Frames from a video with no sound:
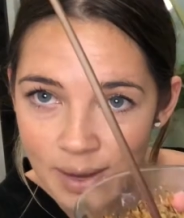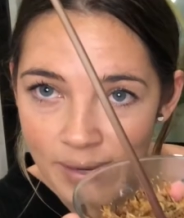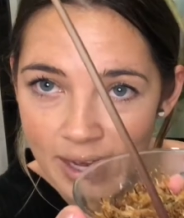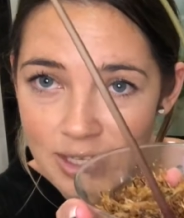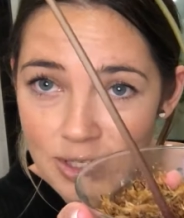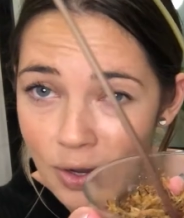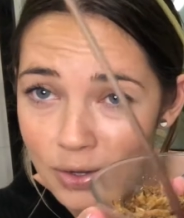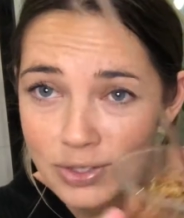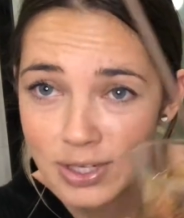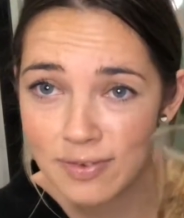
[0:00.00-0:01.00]
I'm like so
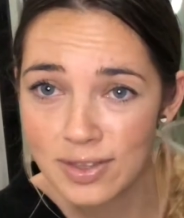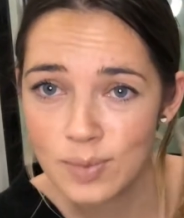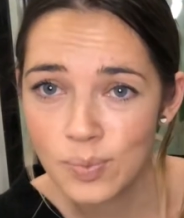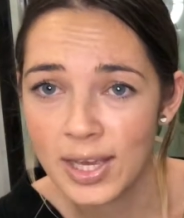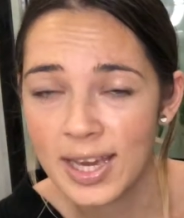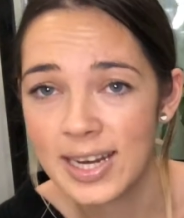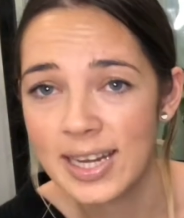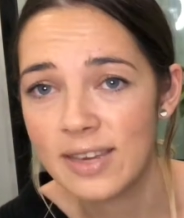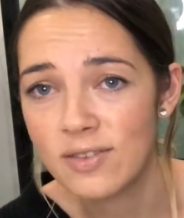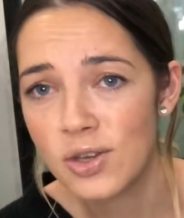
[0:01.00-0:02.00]
chuffed that it's putting out a
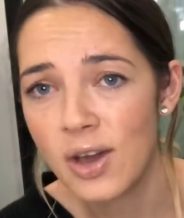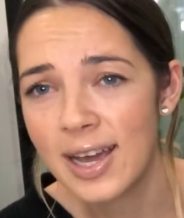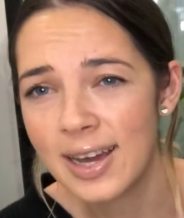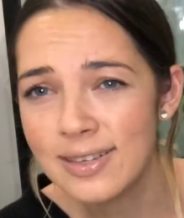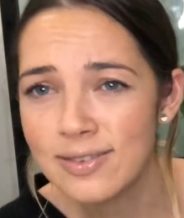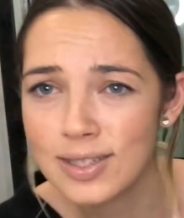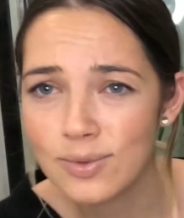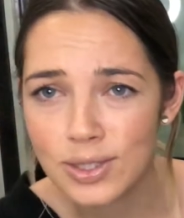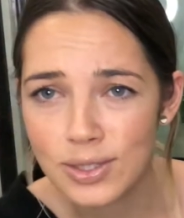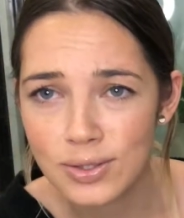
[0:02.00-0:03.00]
leaf. So I kind of didn't
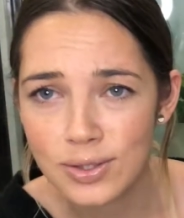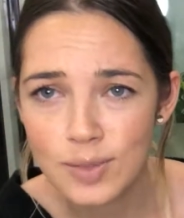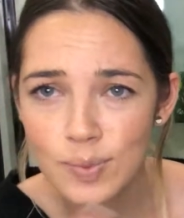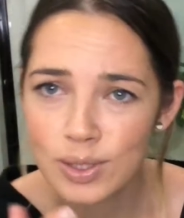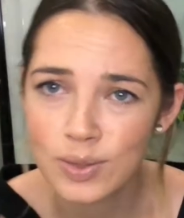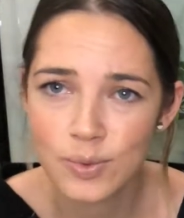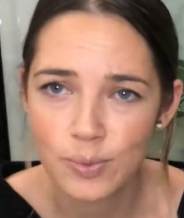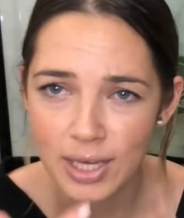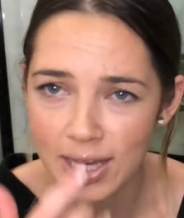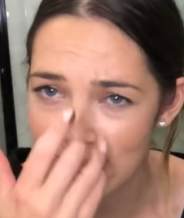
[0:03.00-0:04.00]
want to do this because it was
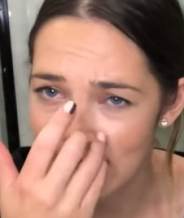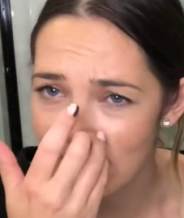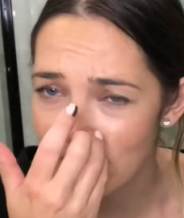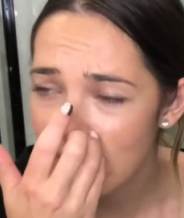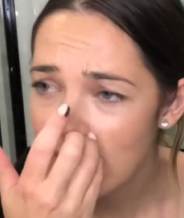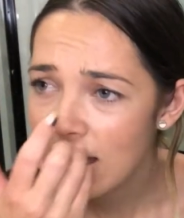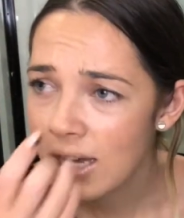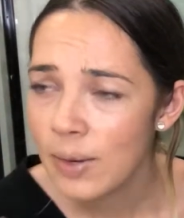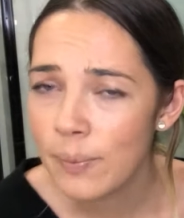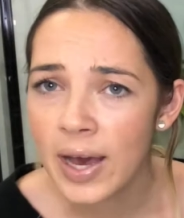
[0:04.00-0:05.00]
putting out the leaf,
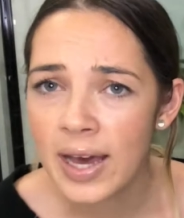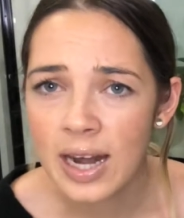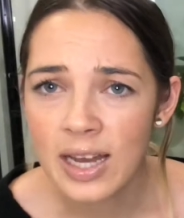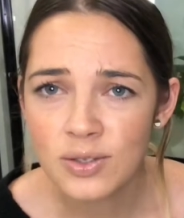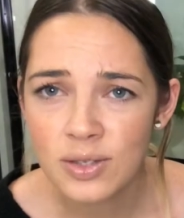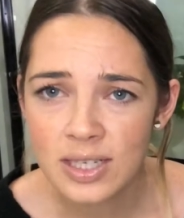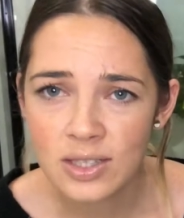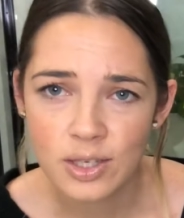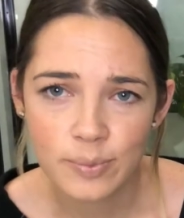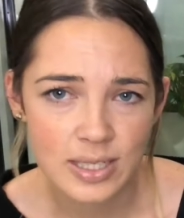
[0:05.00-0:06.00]
but I do think it's
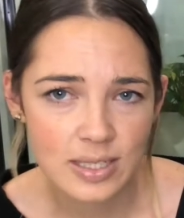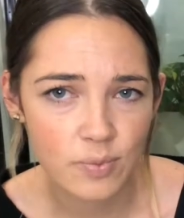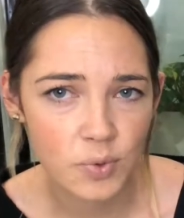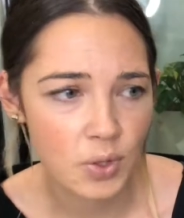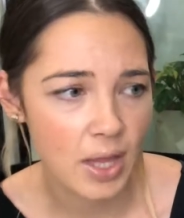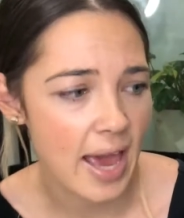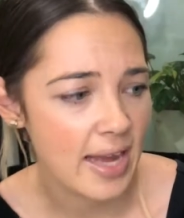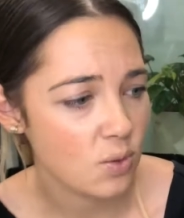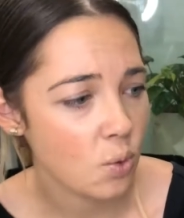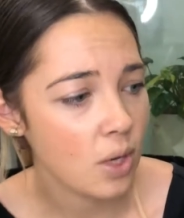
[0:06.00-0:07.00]
going to be small,
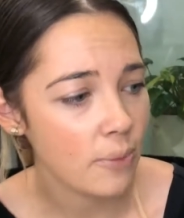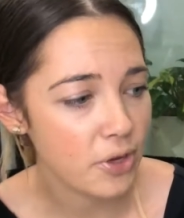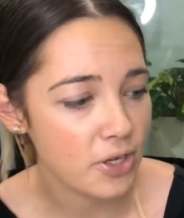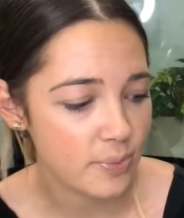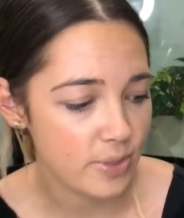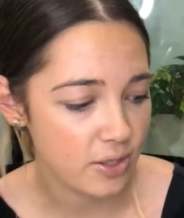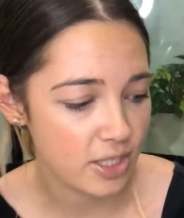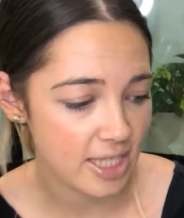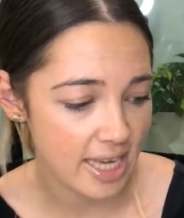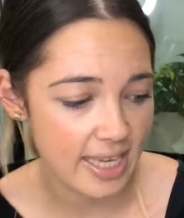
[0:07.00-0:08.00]
and all I'm going to be
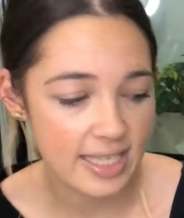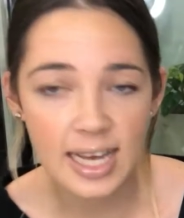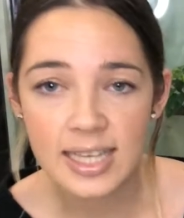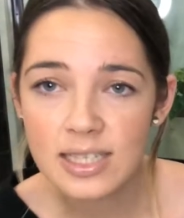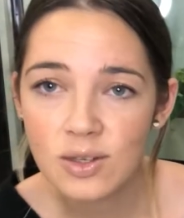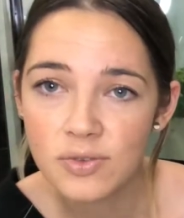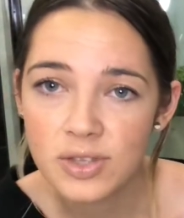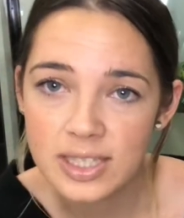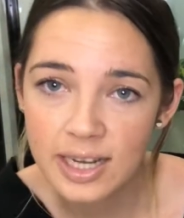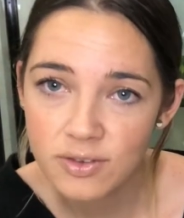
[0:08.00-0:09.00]
doing today is cutting off
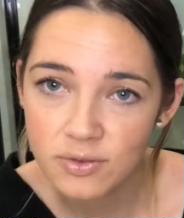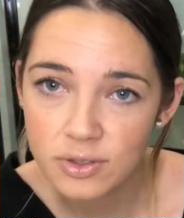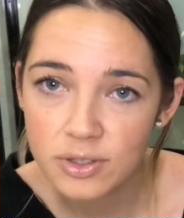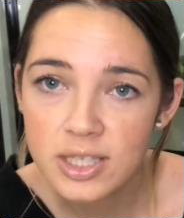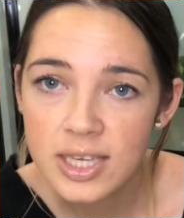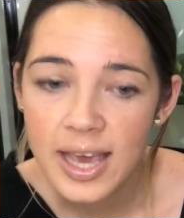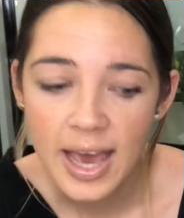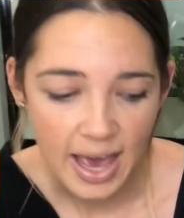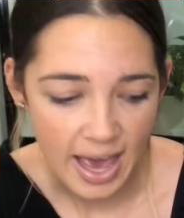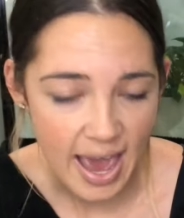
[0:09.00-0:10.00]
the dead roots
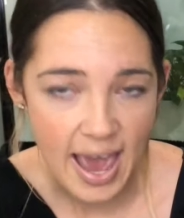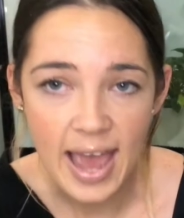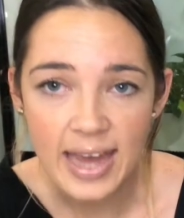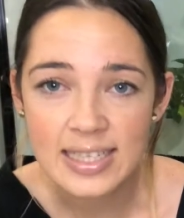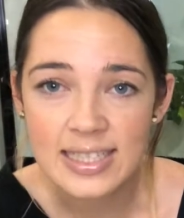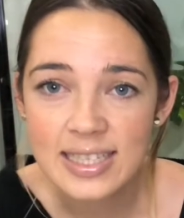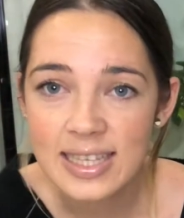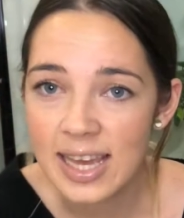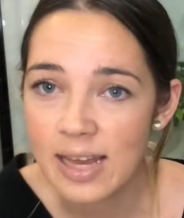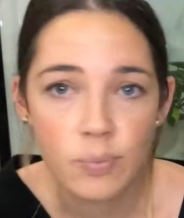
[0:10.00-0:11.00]
and
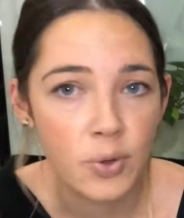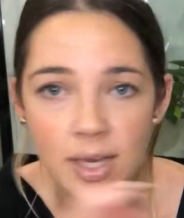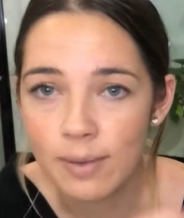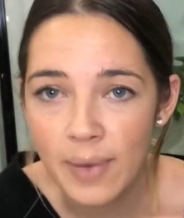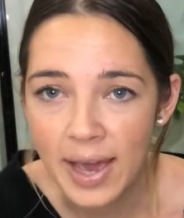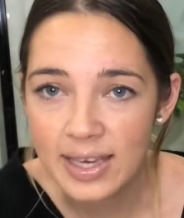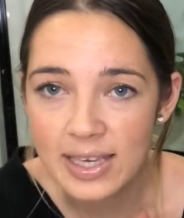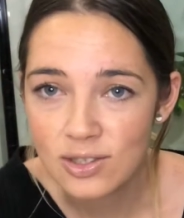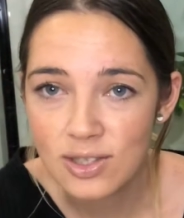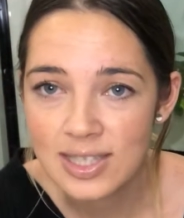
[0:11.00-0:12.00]
then putting it back
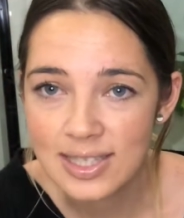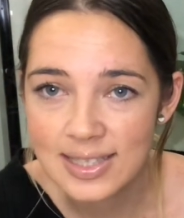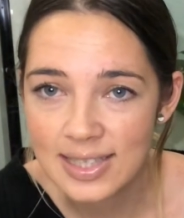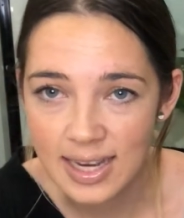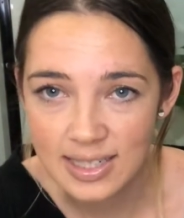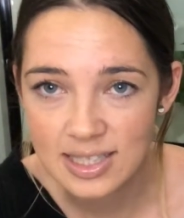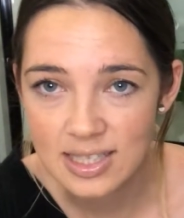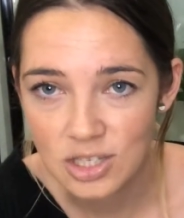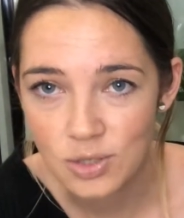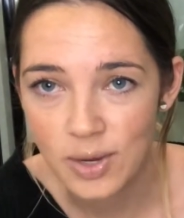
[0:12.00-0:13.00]
into this exact
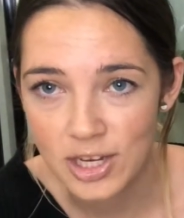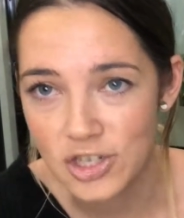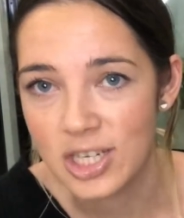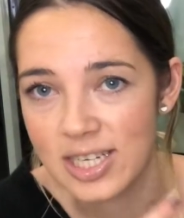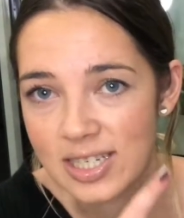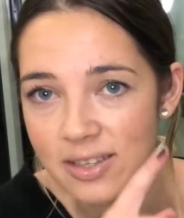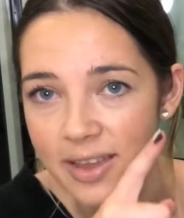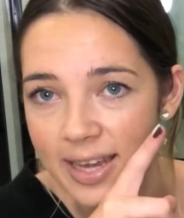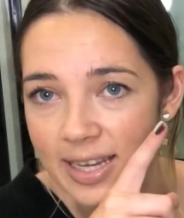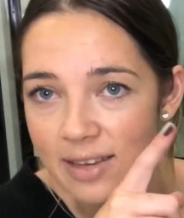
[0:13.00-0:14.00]
situation until
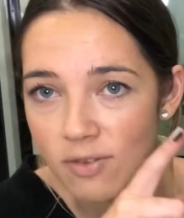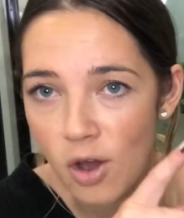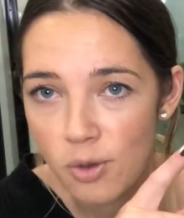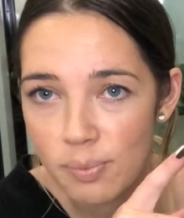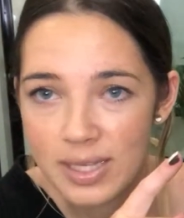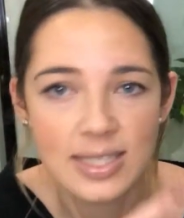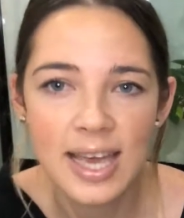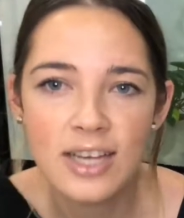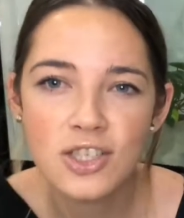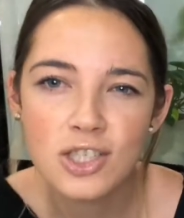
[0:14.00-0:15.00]
that leaf opens,
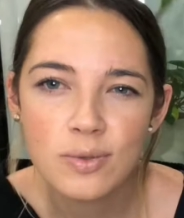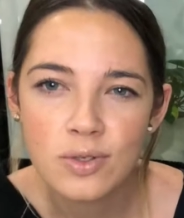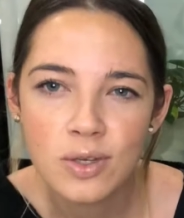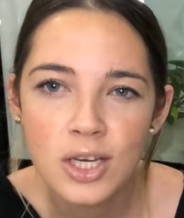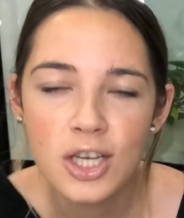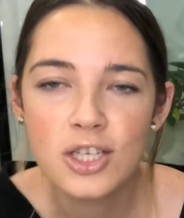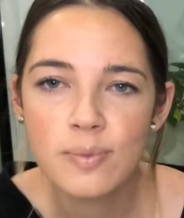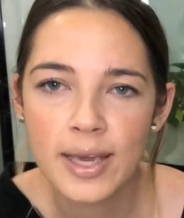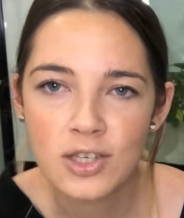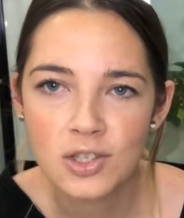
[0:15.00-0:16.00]
and just to
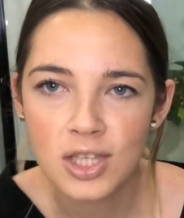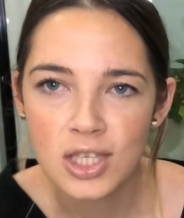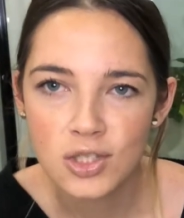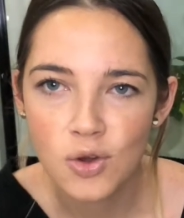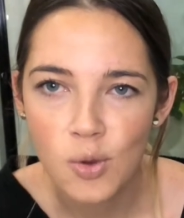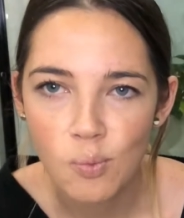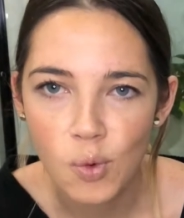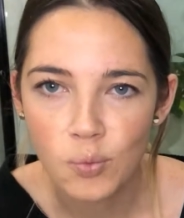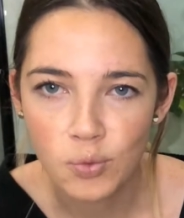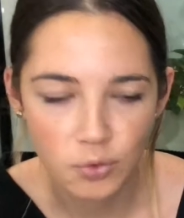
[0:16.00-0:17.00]
make sure that there's no
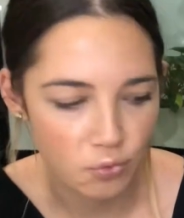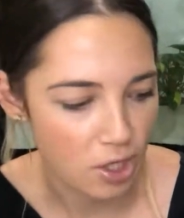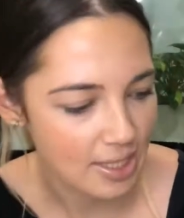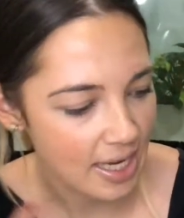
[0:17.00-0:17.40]
more root rot.